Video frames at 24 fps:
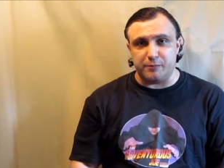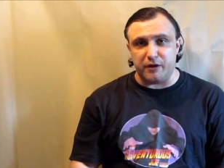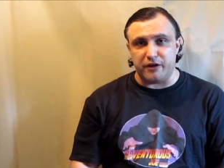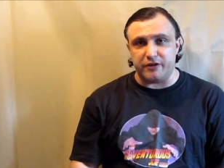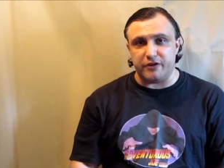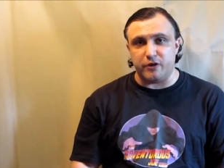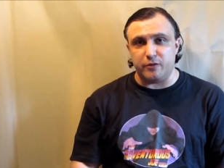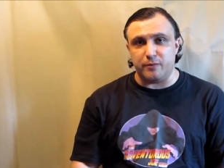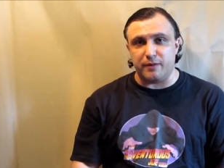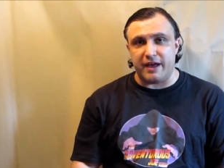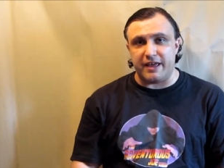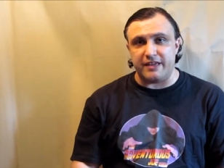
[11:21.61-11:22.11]
brought
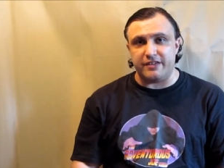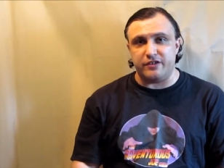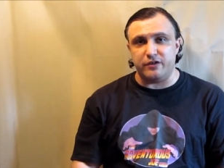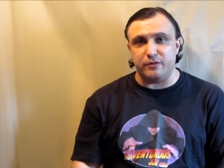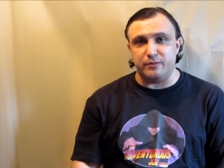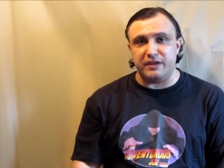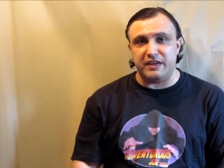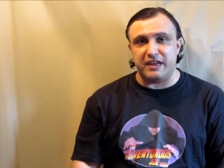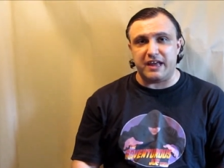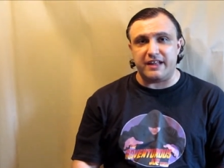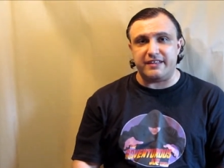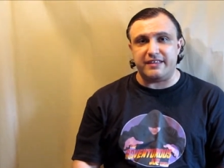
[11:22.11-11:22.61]
to you by
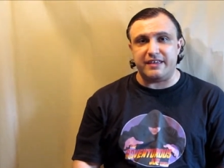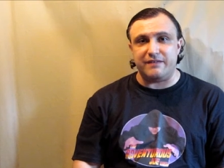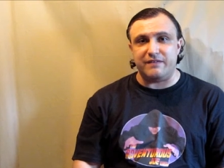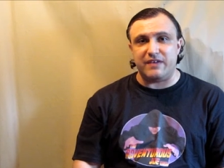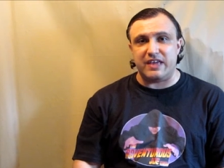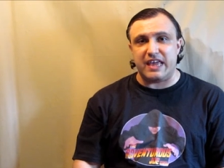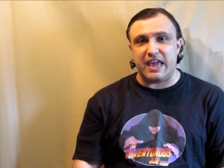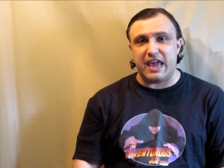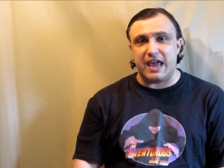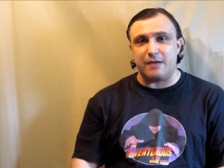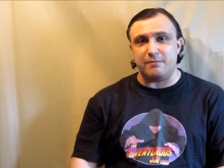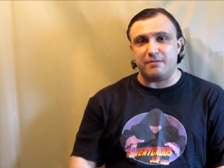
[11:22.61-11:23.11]

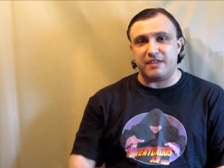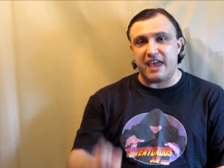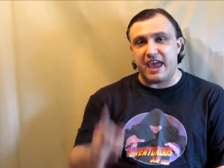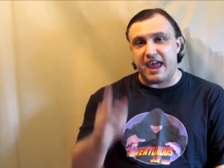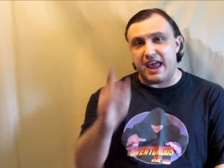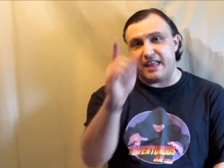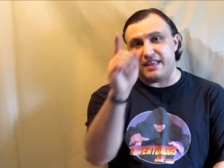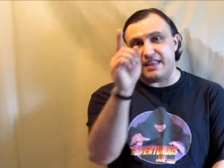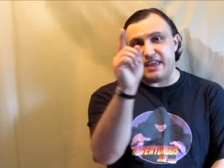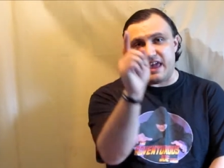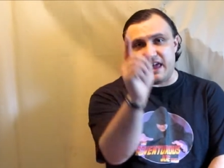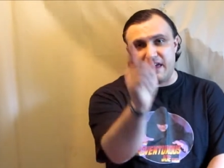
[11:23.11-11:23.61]
Zoomin.TV Games
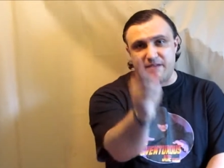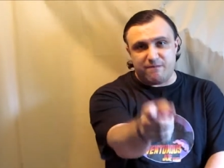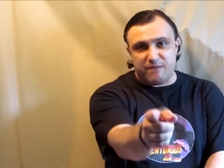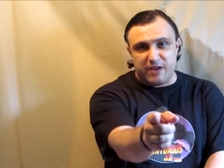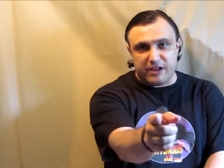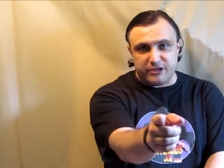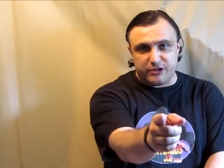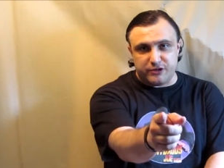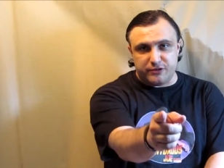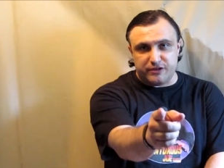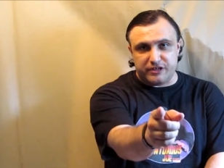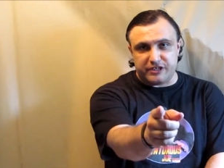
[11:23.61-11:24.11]
and the
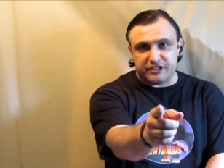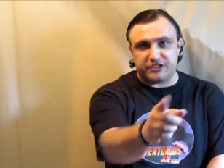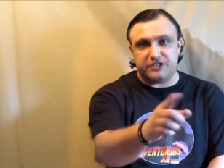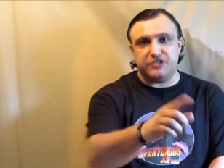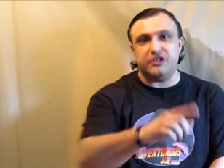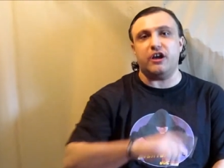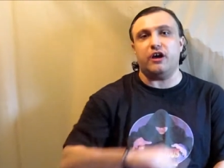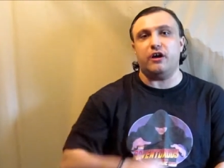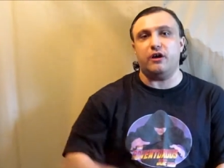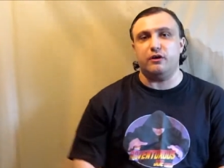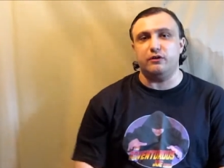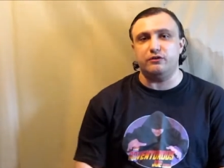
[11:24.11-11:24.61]
Adventurous
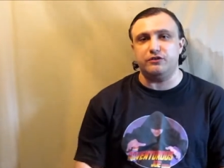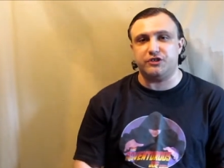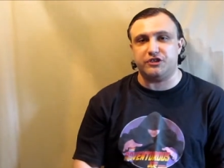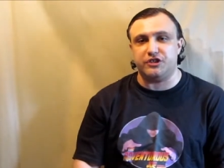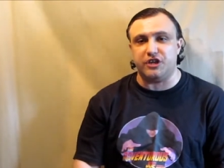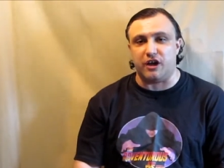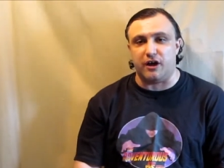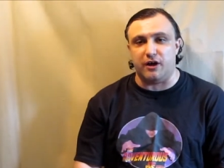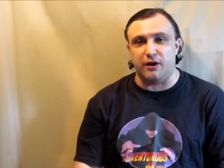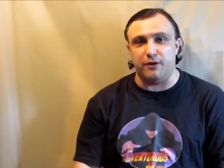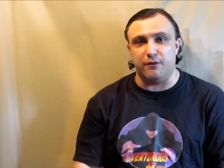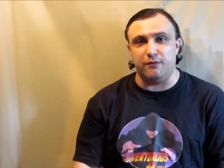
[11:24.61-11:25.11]
Joe
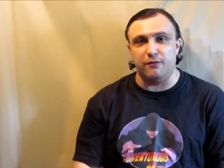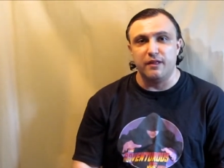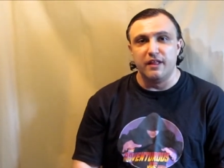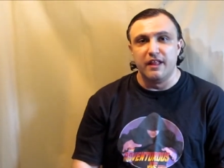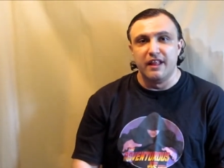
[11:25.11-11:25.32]
Show.